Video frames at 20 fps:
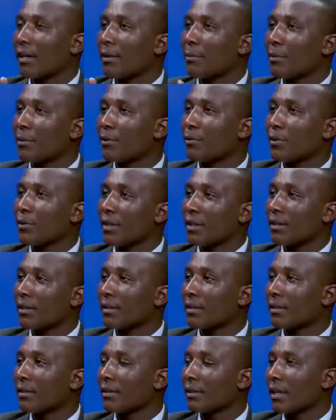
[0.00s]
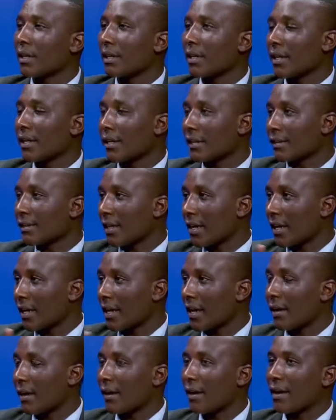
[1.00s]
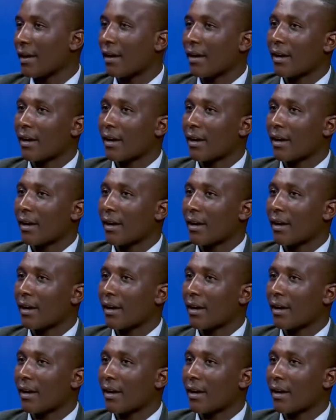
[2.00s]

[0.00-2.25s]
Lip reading: in between the entire